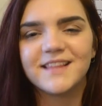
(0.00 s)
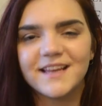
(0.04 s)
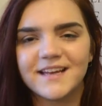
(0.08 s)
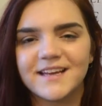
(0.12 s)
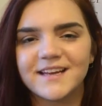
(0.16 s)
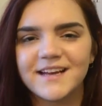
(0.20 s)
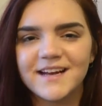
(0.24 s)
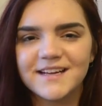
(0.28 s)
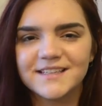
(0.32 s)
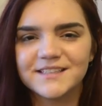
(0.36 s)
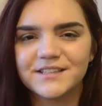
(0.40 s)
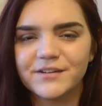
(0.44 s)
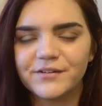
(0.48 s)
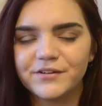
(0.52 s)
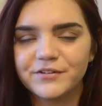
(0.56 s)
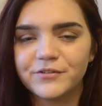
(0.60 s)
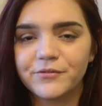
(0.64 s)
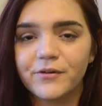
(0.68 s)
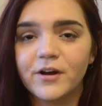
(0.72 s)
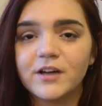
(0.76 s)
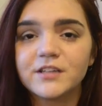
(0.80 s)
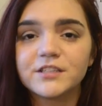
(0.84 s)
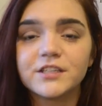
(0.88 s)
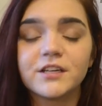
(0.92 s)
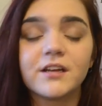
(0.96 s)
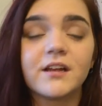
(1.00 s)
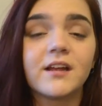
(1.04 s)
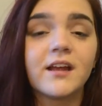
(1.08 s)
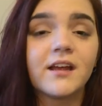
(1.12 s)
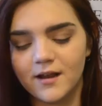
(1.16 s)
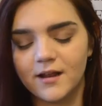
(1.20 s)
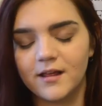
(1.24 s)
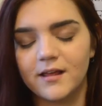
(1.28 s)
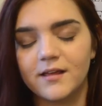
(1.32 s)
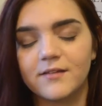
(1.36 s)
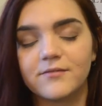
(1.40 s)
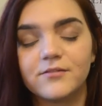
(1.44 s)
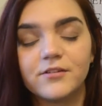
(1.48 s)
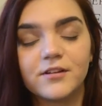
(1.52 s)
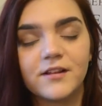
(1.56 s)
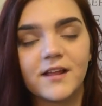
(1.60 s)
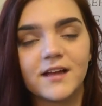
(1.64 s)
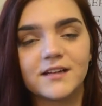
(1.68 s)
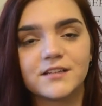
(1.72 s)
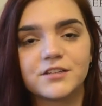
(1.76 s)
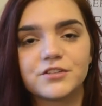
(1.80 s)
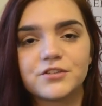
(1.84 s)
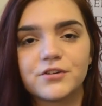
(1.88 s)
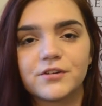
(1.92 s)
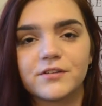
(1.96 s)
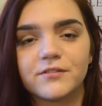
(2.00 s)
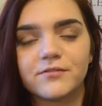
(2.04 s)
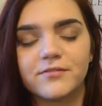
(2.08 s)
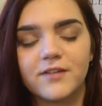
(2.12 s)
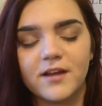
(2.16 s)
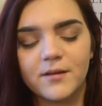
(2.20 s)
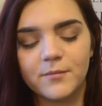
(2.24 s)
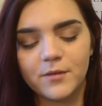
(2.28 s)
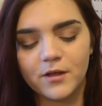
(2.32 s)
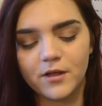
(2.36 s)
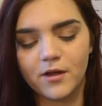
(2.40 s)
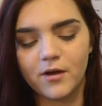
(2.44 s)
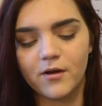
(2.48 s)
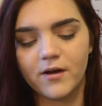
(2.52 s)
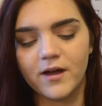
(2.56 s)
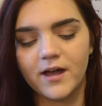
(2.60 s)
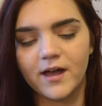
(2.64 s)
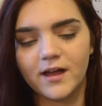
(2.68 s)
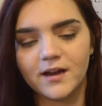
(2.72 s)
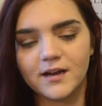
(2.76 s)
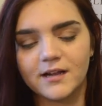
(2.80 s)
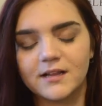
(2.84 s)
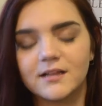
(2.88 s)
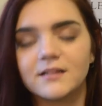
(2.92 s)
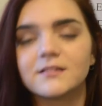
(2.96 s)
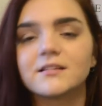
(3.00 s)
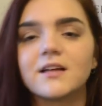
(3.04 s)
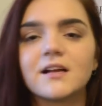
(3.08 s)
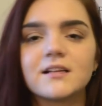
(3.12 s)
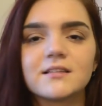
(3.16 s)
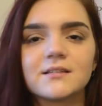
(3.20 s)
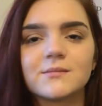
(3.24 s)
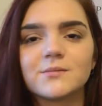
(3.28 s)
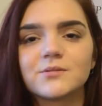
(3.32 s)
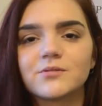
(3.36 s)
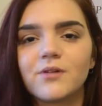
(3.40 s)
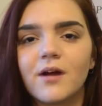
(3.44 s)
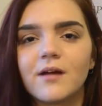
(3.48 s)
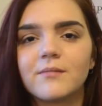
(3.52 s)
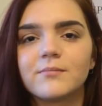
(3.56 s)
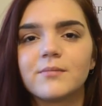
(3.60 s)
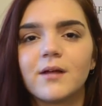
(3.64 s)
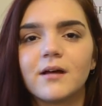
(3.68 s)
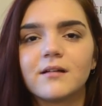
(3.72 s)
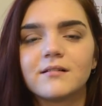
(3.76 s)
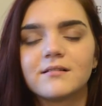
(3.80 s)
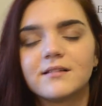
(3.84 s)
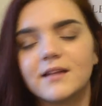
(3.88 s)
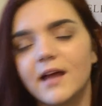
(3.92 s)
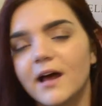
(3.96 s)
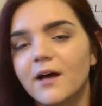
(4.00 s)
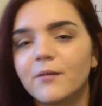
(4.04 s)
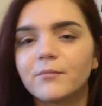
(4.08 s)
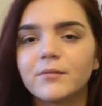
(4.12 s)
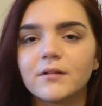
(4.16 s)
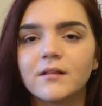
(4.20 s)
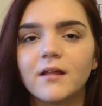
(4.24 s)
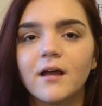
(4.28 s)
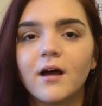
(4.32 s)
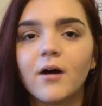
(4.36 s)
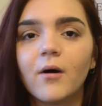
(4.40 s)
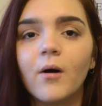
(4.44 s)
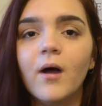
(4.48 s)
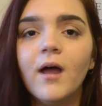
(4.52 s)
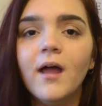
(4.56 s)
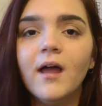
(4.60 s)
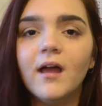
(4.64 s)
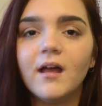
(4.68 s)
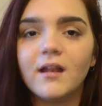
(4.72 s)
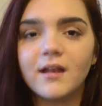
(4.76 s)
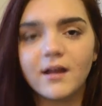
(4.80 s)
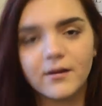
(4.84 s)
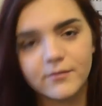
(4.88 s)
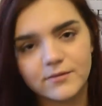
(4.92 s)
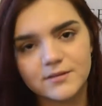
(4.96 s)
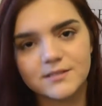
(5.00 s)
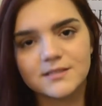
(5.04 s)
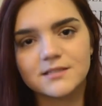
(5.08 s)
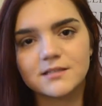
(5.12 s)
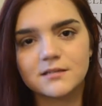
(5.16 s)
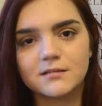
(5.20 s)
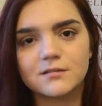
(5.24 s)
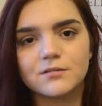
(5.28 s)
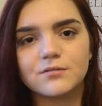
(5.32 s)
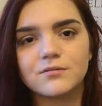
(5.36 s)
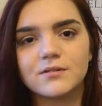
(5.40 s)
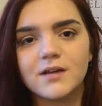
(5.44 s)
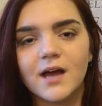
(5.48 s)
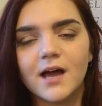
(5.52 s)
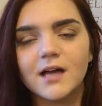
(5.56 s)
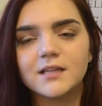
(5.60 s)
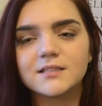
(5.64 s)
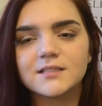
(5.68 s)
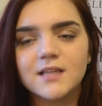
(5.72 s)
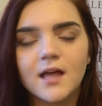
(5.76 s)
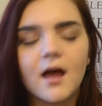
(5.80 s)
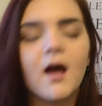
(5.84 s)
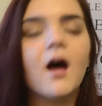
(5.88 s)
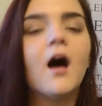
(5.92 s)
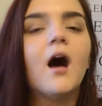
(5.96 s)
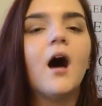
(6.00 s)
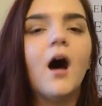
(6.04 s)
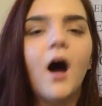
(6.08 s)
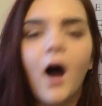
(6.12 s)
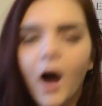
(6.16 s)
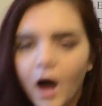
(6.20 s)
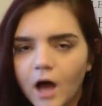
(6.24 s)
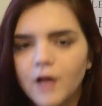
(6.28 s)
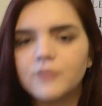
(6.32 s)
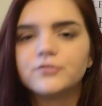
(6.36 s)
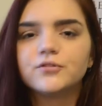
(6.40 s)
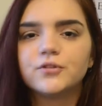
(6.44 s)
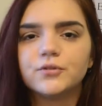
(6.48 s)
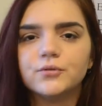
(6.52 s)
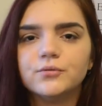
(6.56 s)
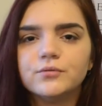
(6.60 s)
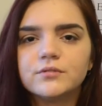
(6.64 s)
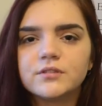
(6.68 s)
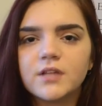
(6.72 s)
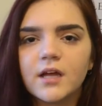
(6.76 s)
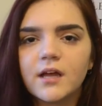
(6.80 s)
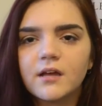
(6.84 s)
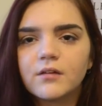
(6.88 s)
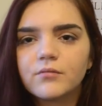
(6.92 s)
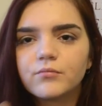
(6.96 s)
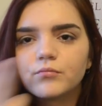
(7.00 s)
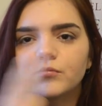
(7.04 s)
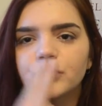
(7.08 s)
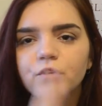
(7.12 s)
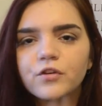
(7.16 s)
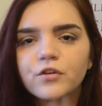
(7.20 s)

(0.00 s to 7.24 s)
Thank you guys so much for watching. If you'd like to join the family, go ahead and click that subscribe button down below, and I will see you guys on Tuesday.